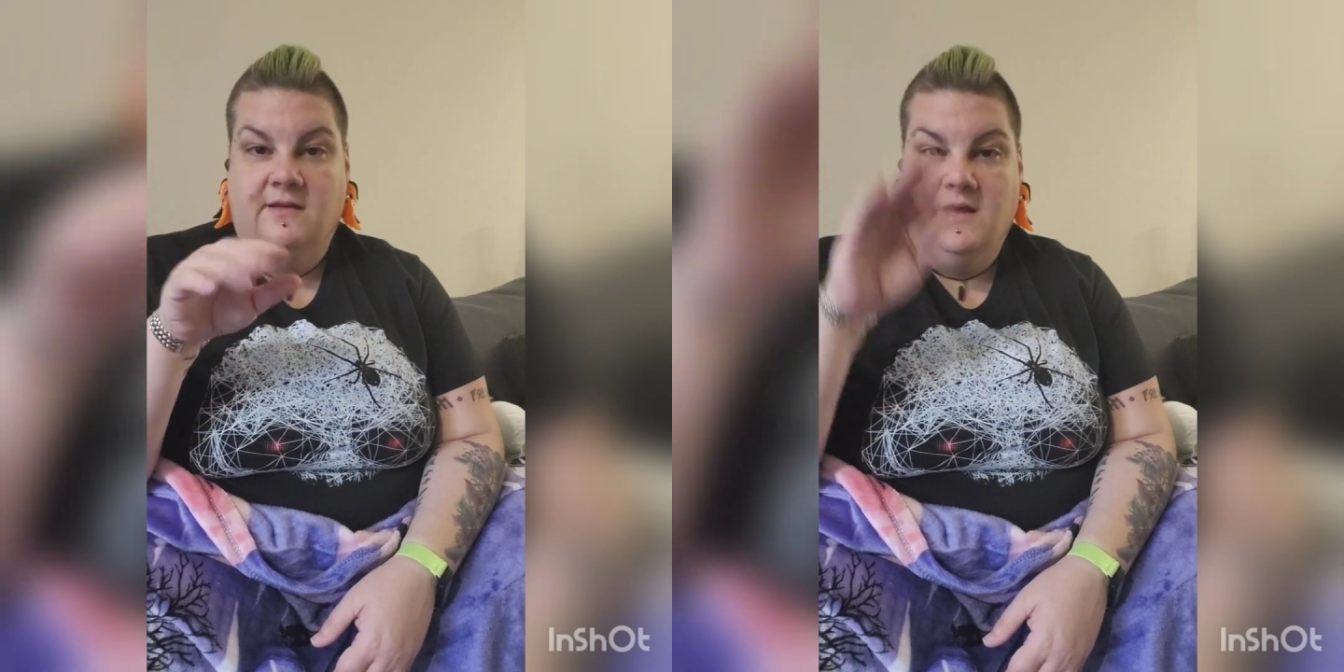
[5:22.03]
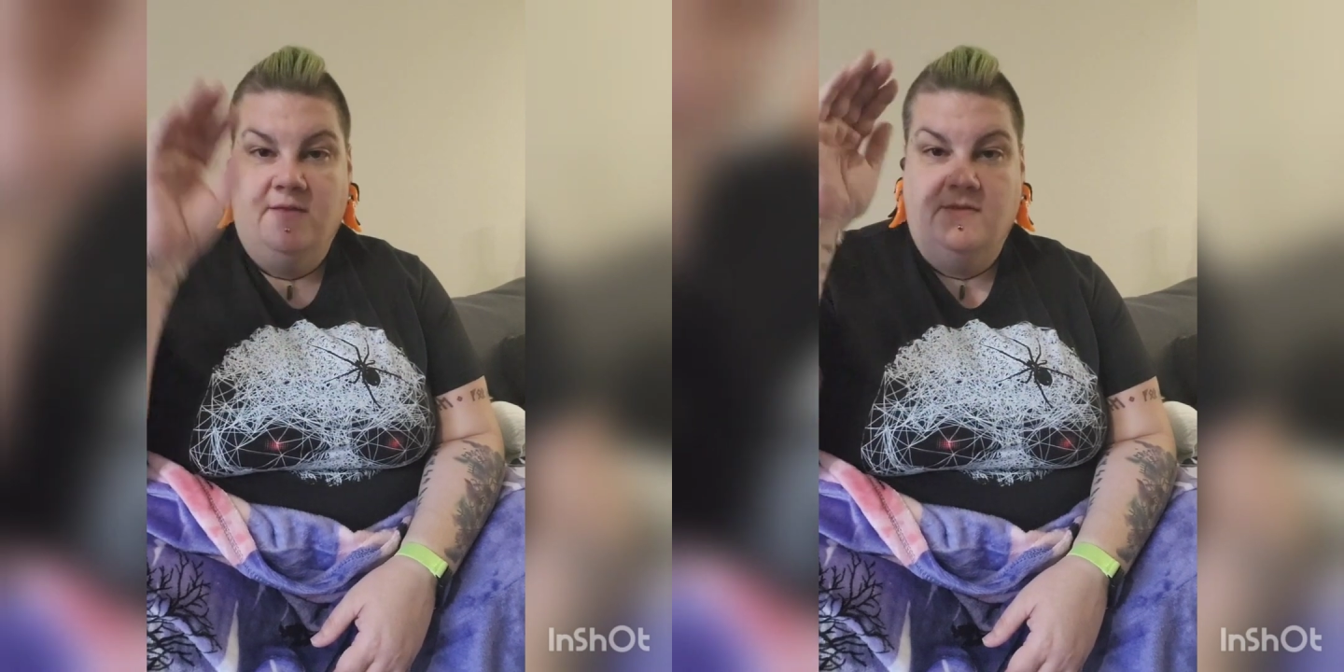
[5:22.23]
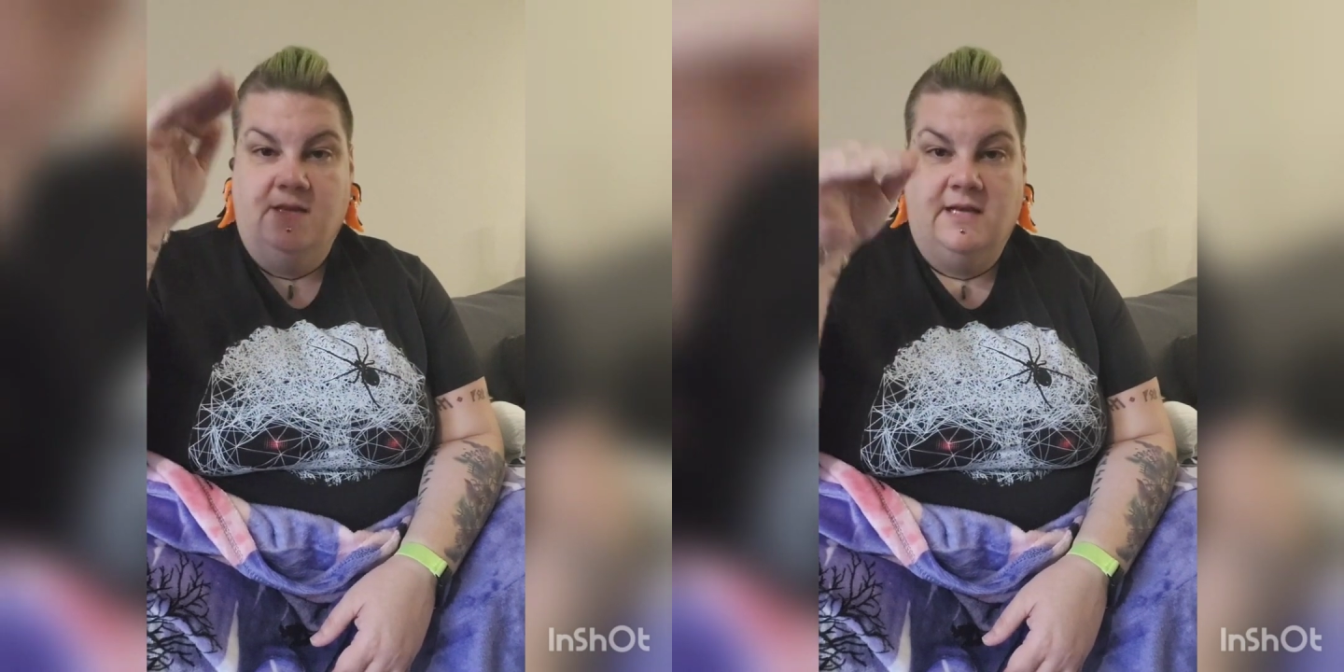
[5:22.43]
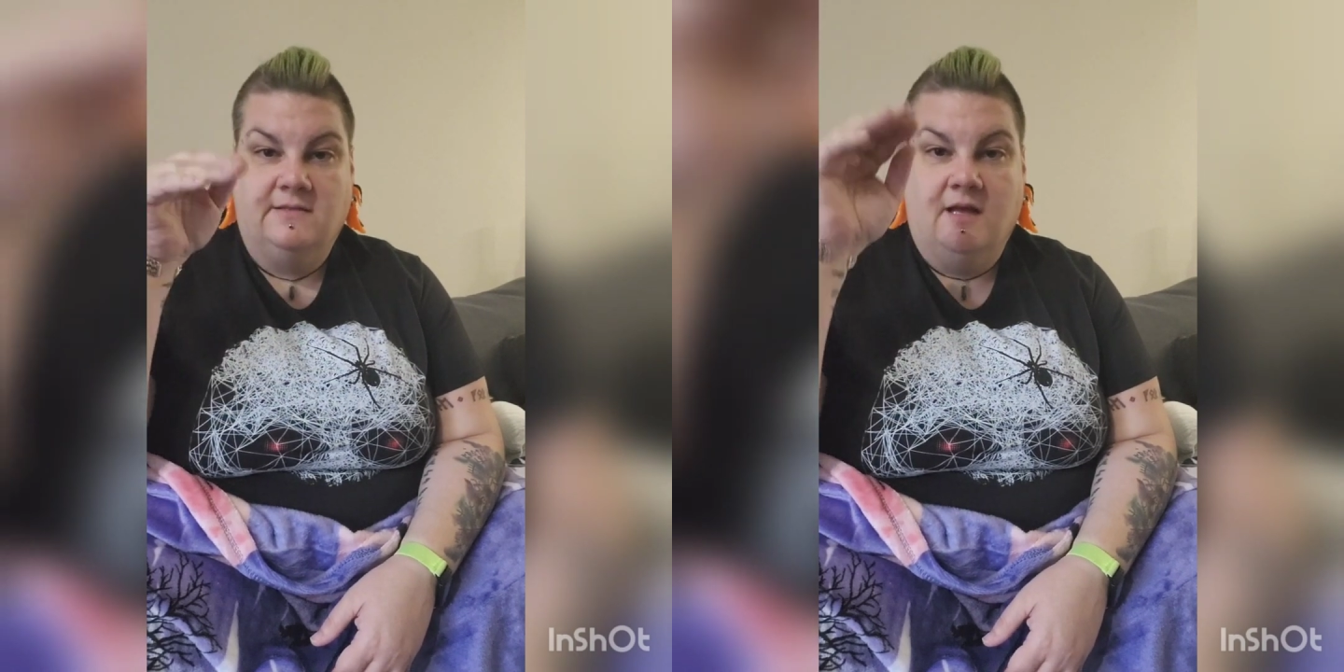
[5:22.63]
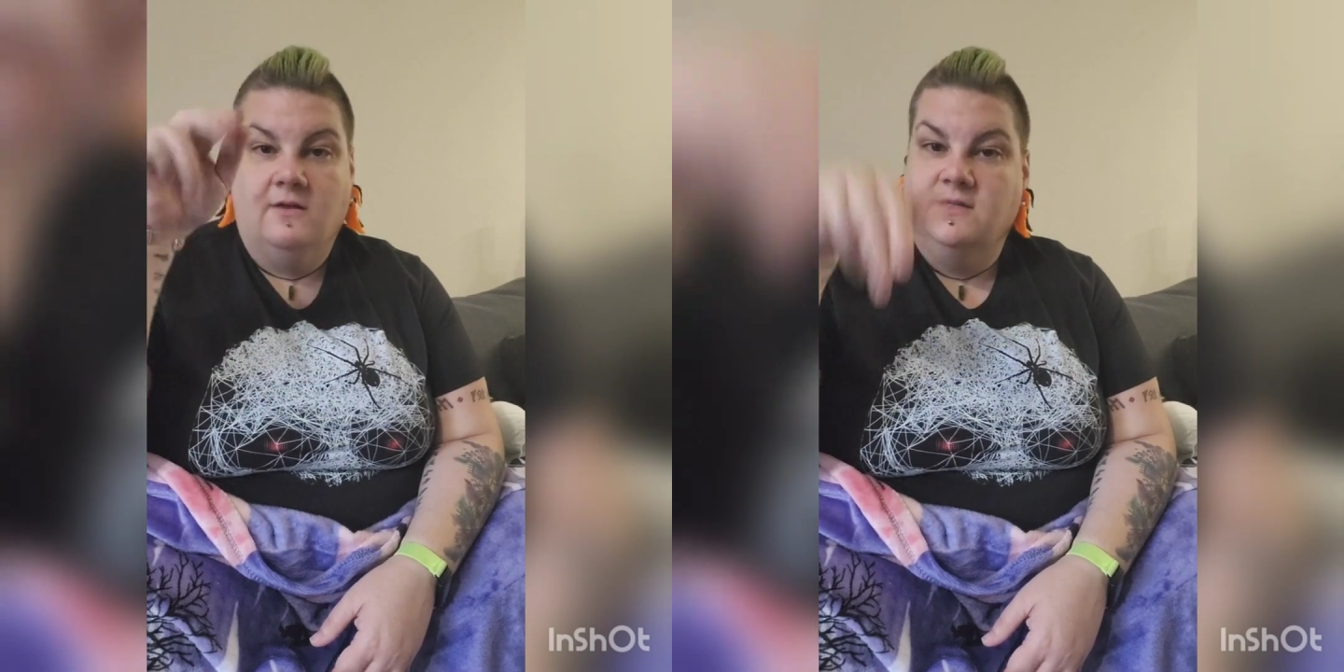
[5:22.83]
and then the next
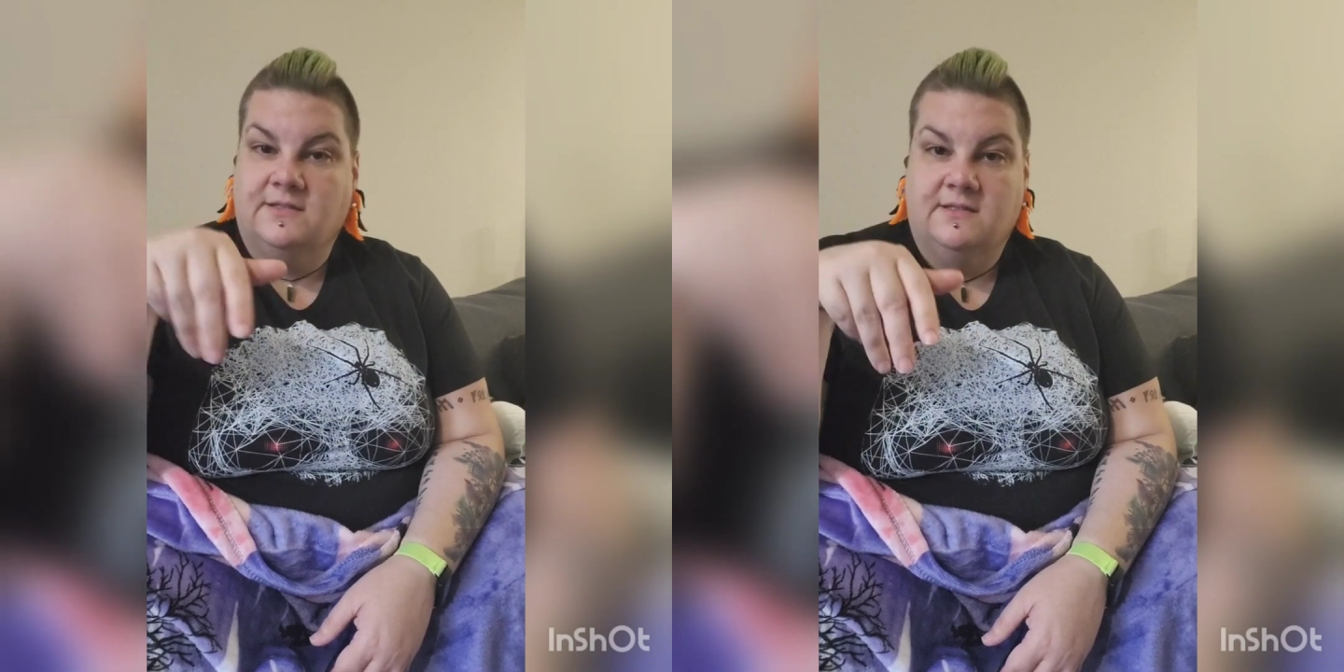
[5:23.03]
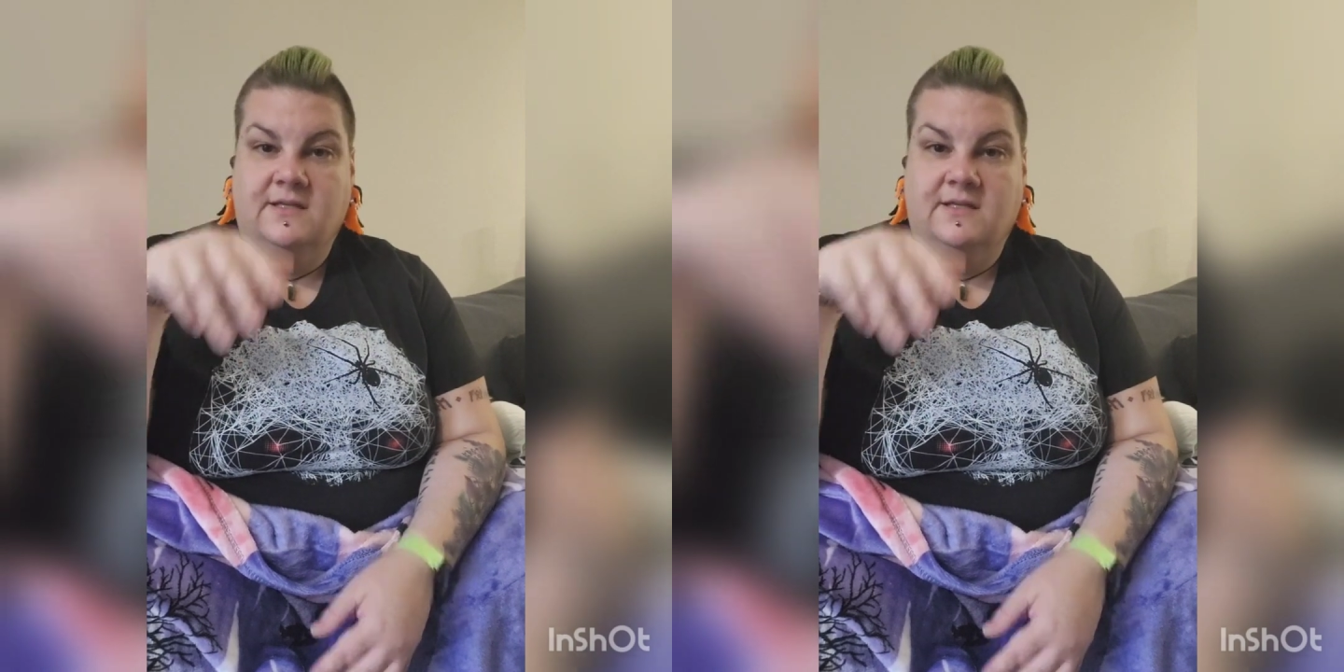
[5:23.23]
color does the